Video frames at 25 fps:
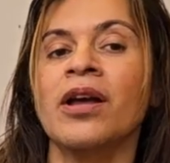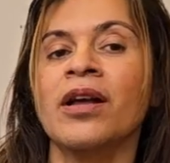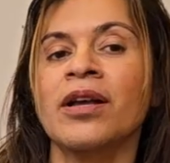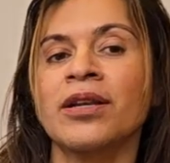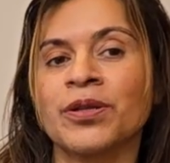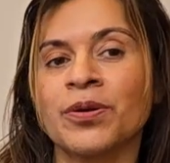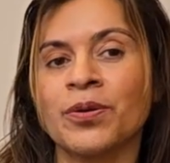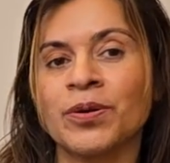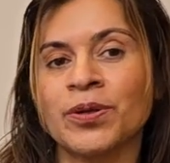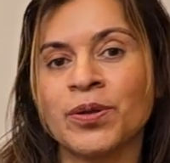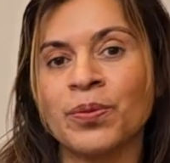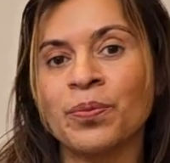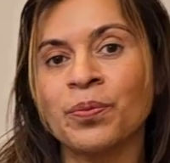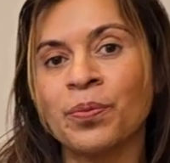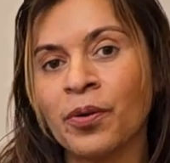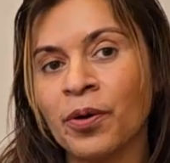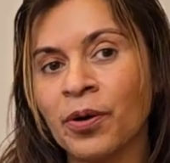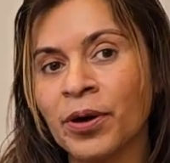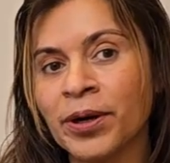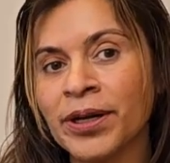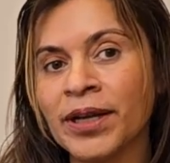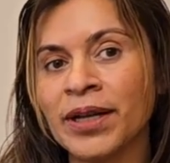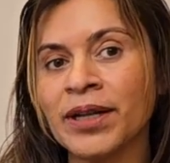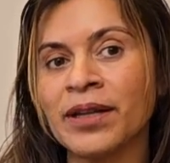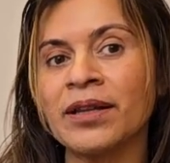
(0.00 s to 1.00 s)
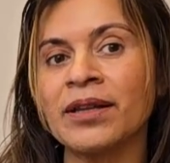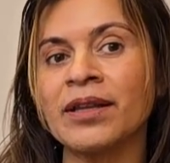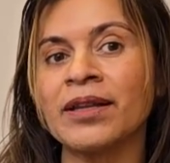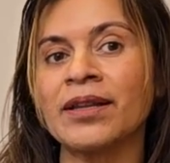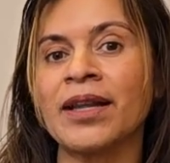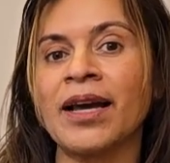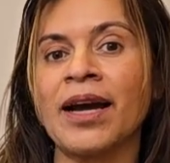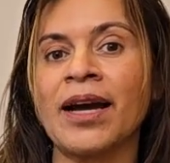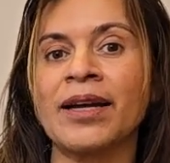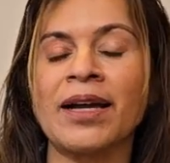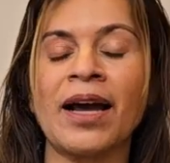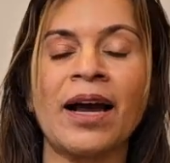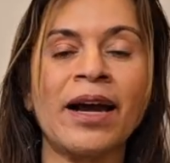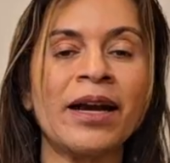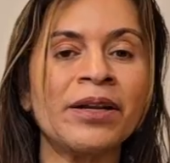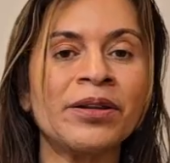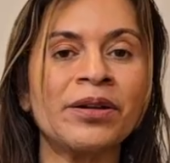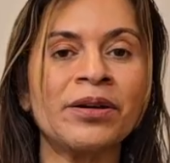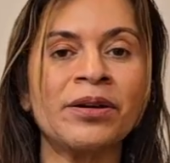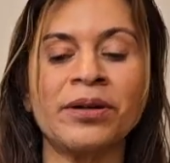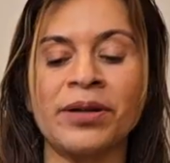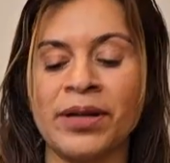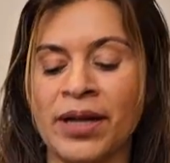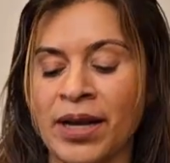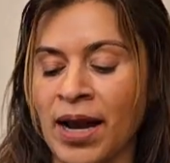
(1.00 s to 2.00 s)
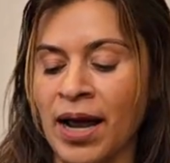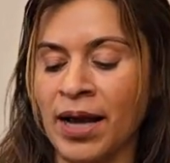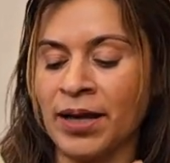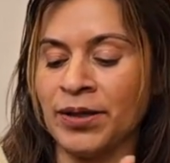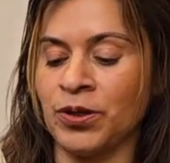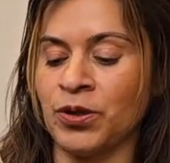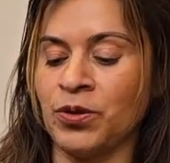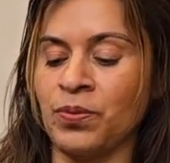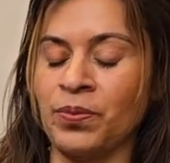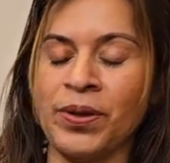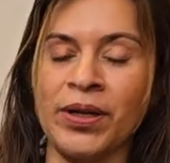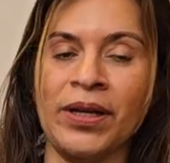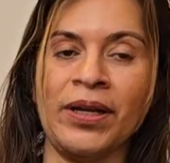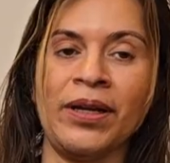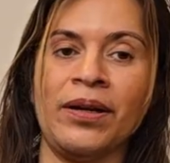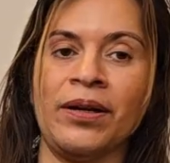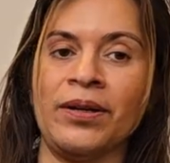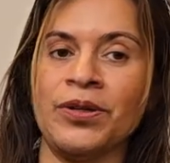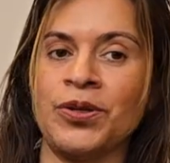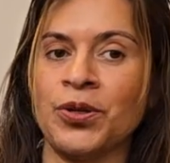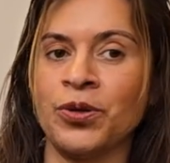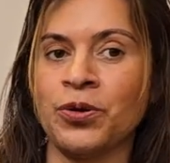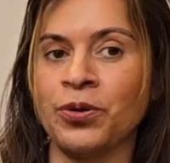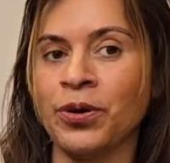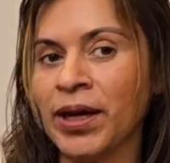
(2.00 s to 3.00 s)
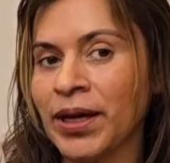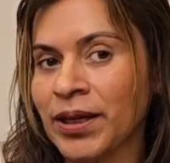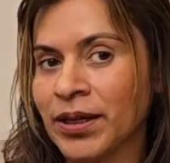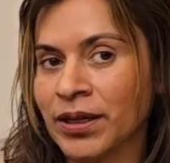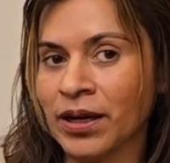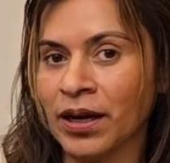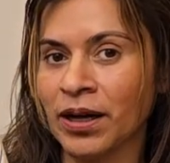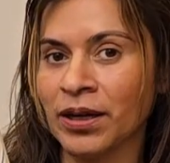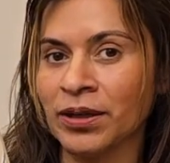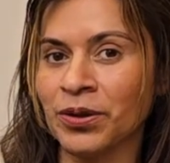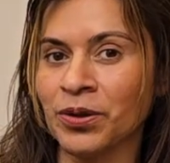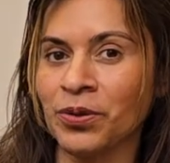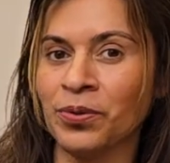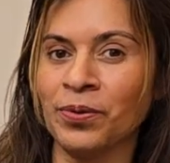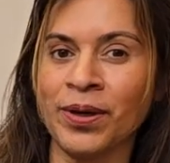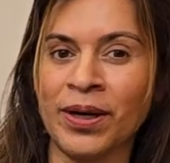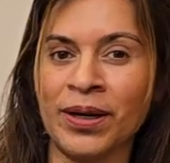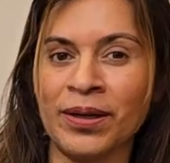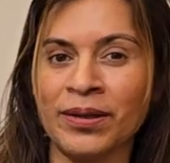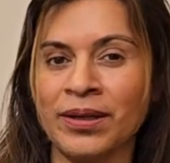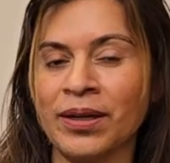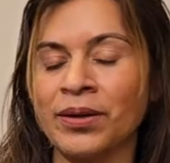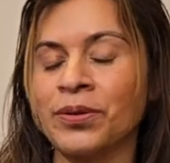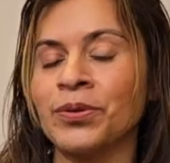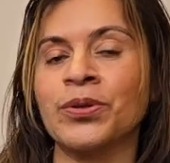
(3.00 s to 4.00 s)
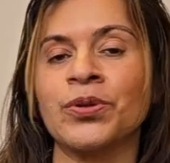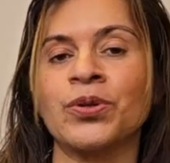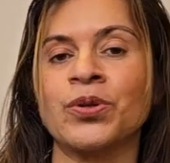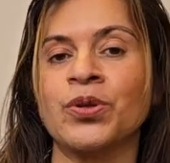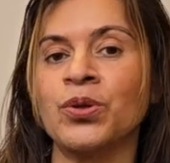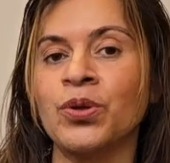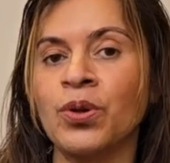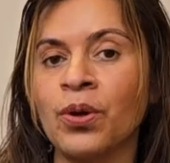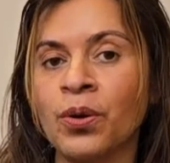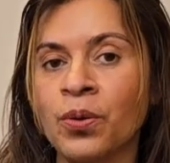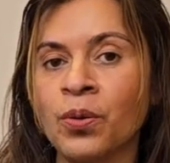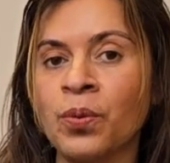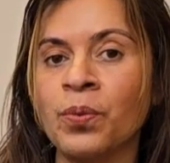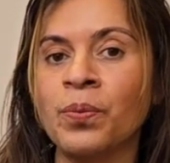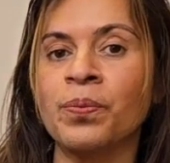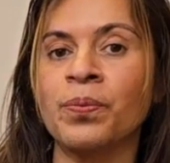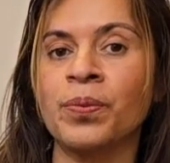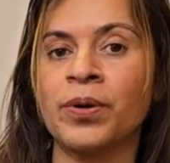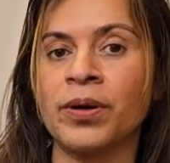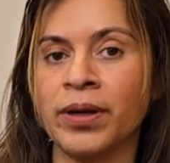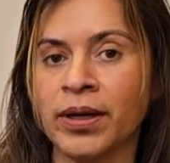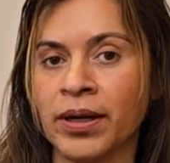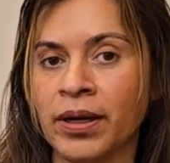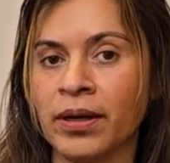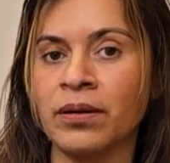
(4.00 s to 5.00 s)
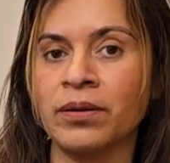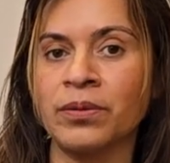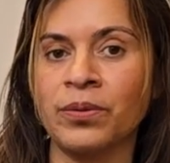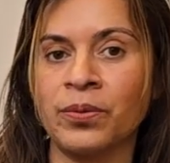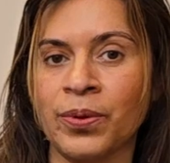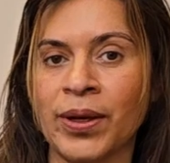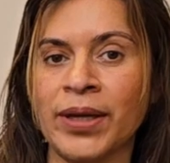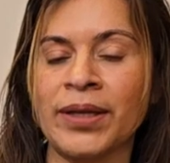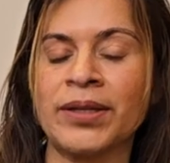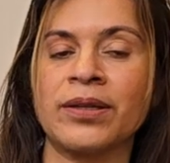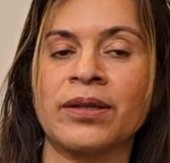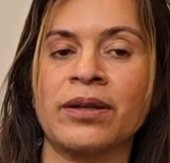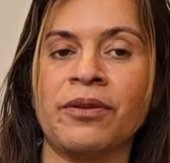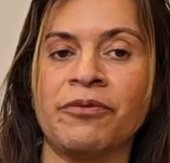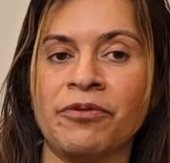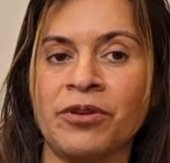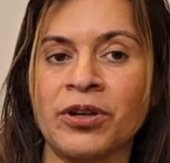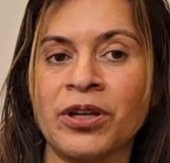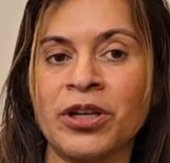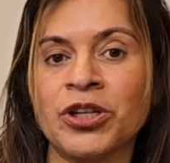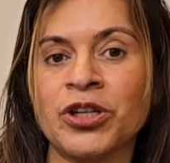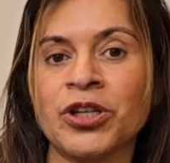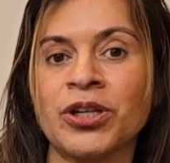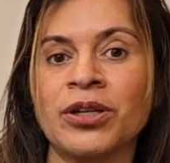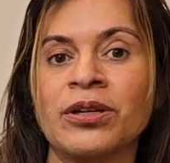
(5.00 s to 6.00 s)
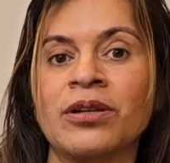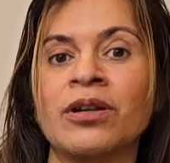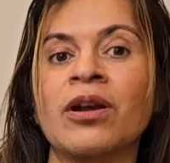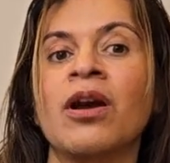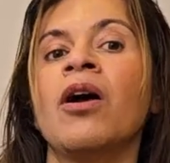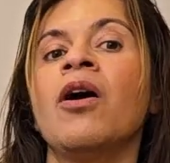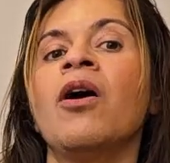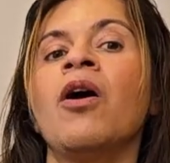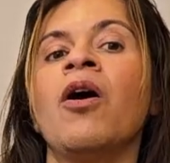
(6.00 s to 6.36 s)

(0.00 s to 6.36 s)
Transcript: So it's important that either it has to be a straight cut to where there is no particular waist definition,